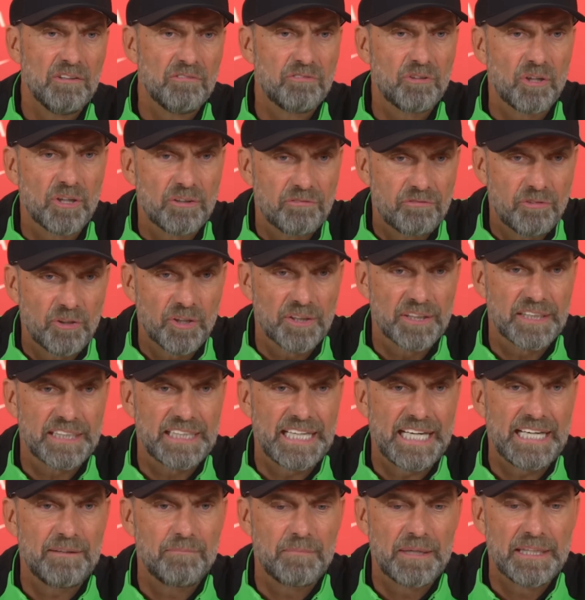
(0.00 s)
for, for the
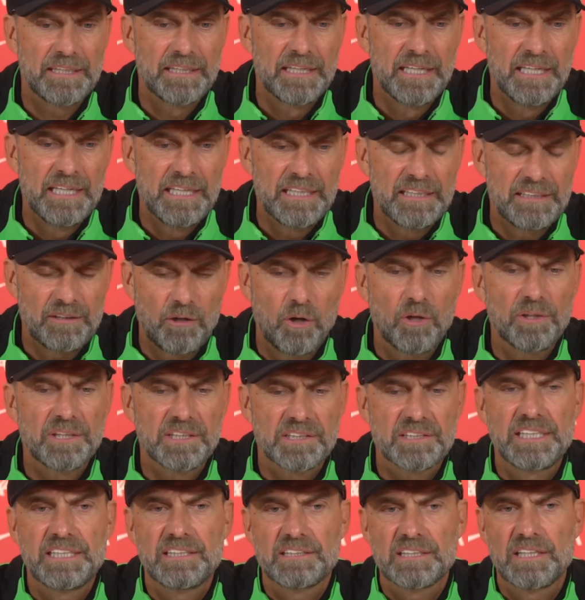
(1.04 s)
game. And all
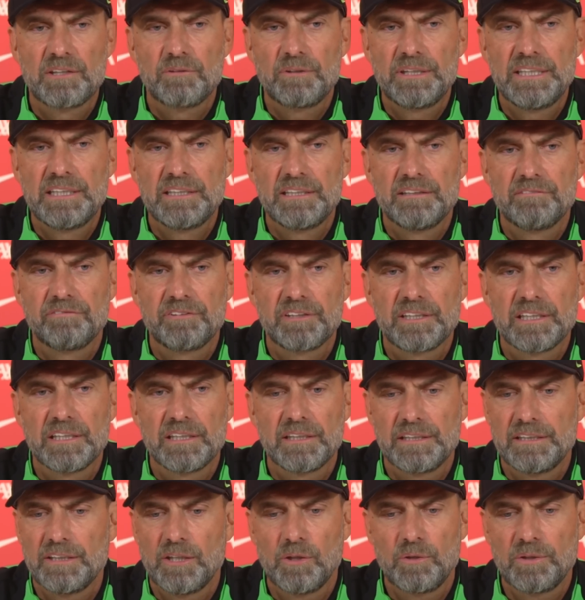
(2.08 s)
these things are really difficult.
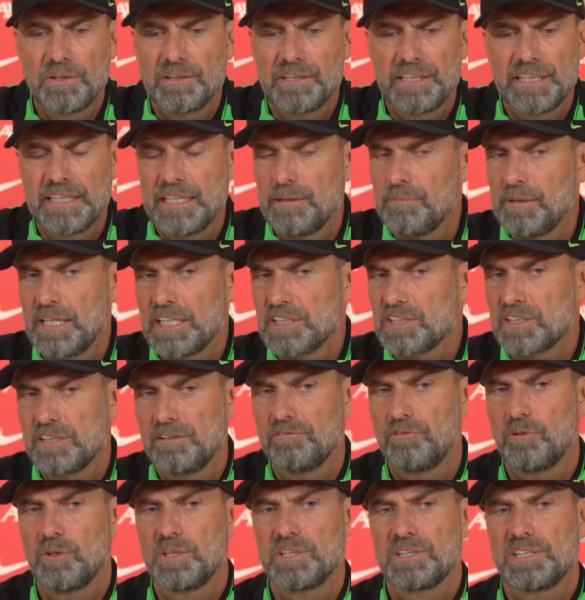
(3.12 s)
And the only thing I'm asking
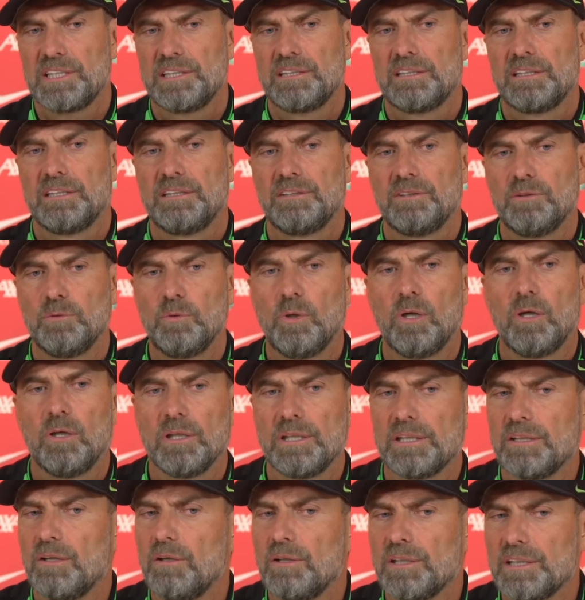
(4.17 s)
for is that uh, you
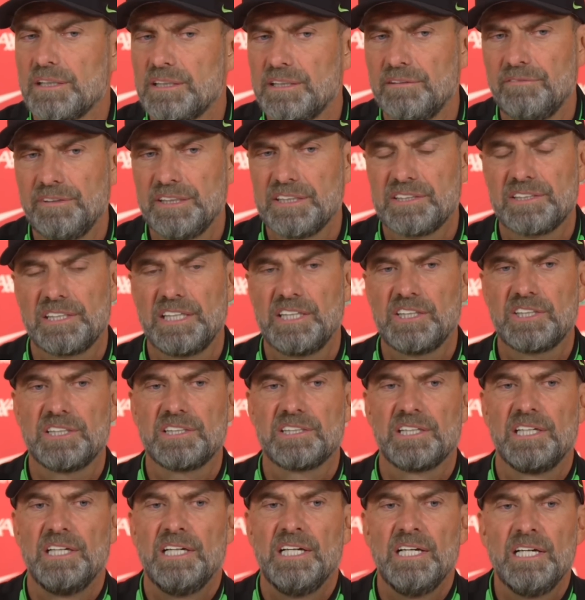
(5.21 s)
all, all the TV
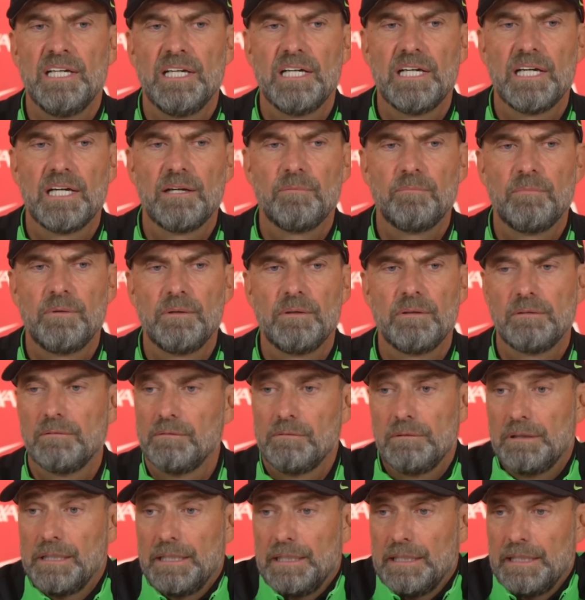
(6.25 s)
stations, um,
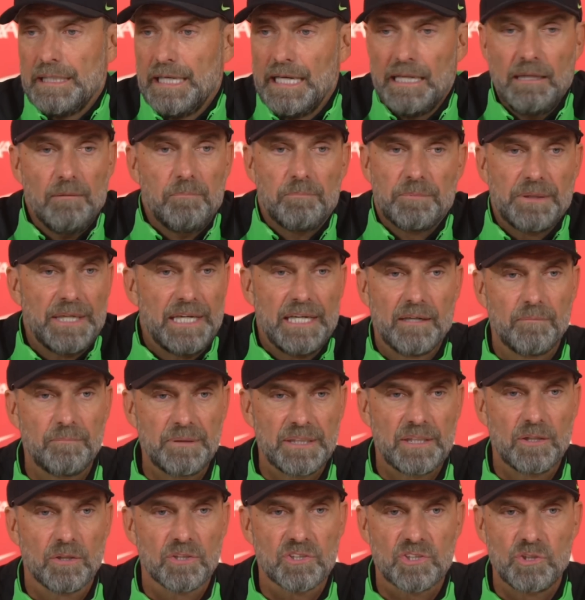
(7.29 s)
help there
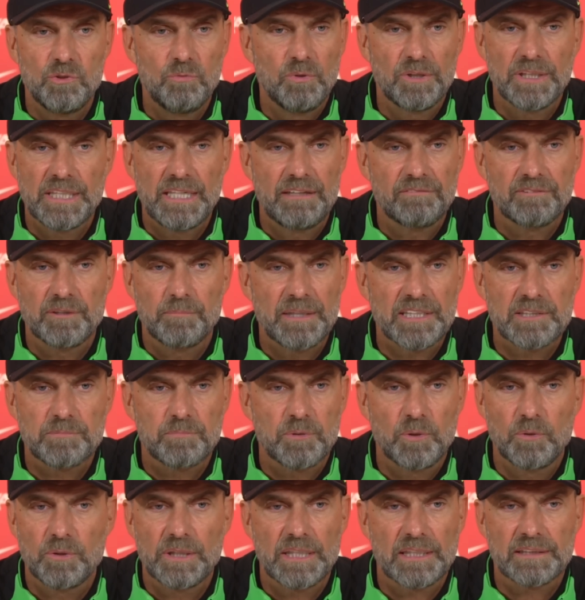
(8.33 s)
because you want to have the best
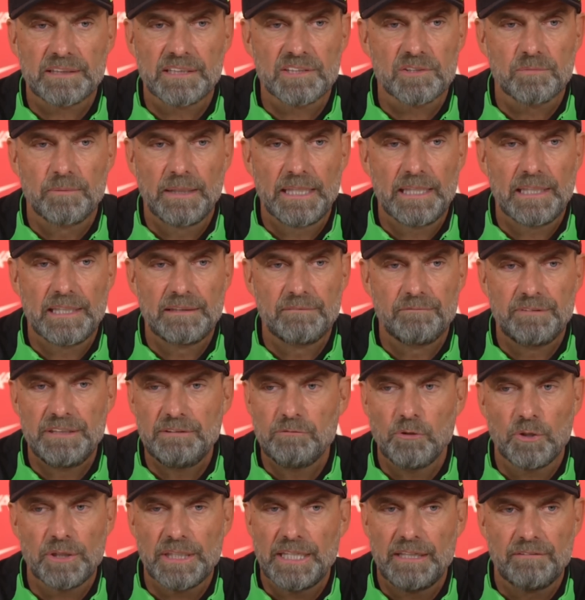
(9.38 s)
product as well, and we
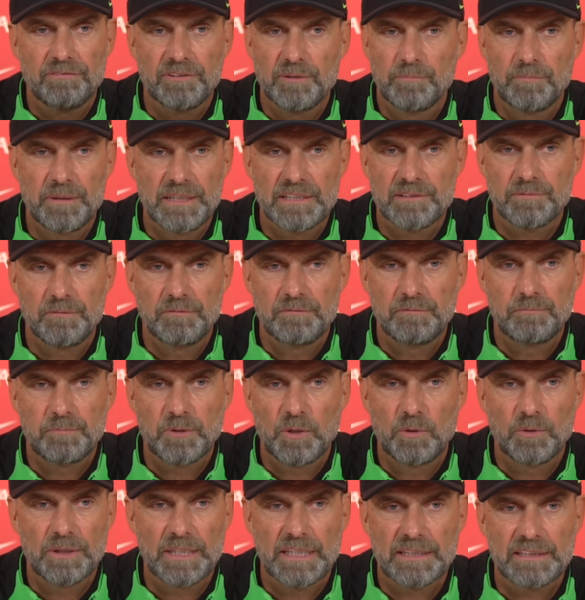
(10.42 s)
want to have the best
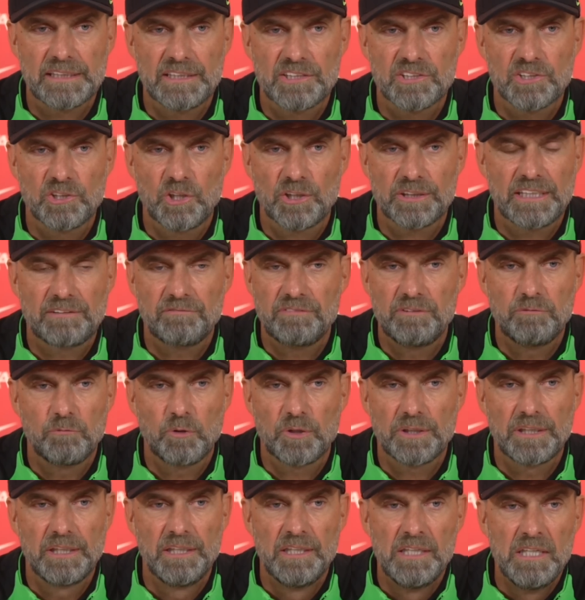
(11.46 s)
product. It's not that we
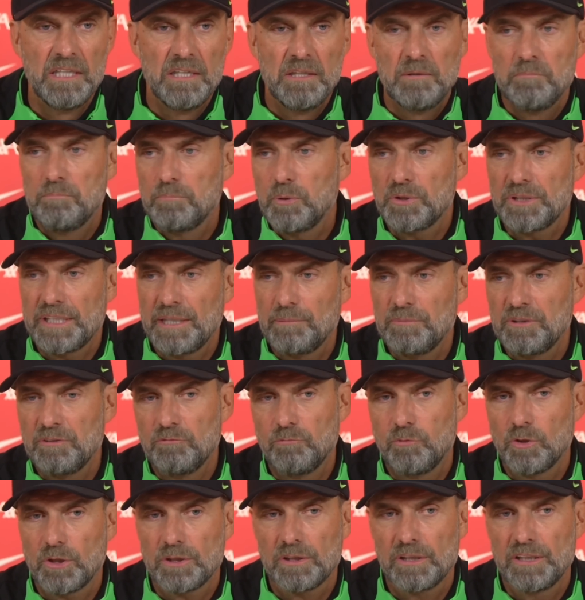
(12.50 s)
want to put them in
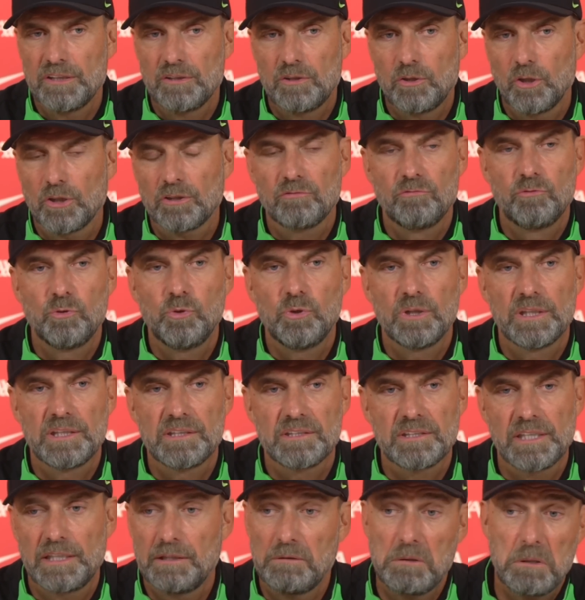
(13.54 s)
in cotton wool and
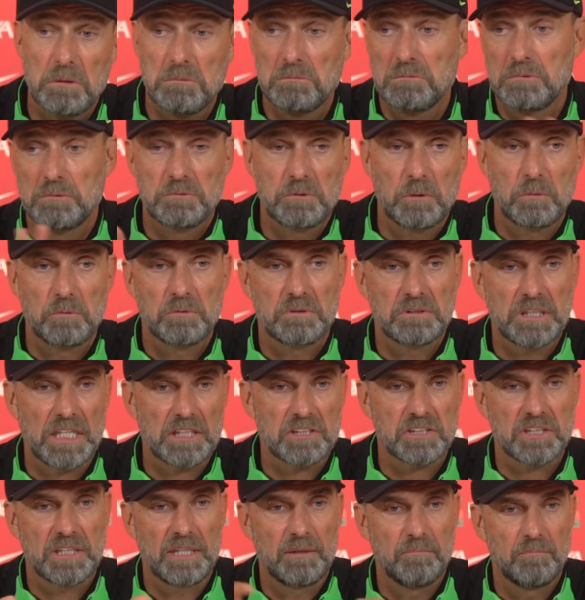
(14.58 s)
say, oh, don't
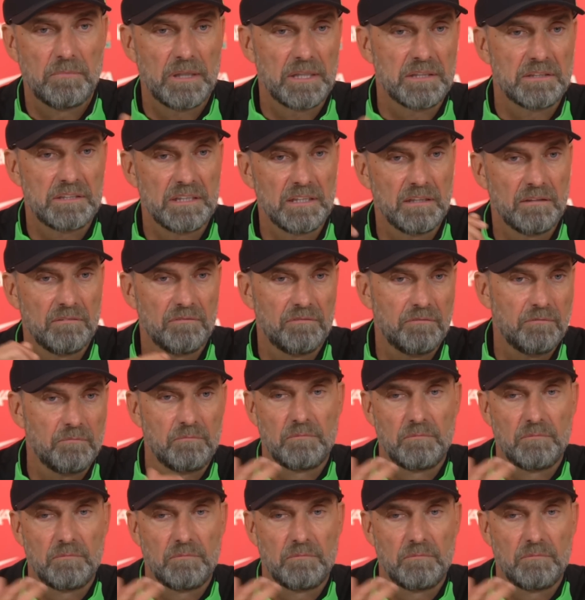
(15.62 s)
touch them until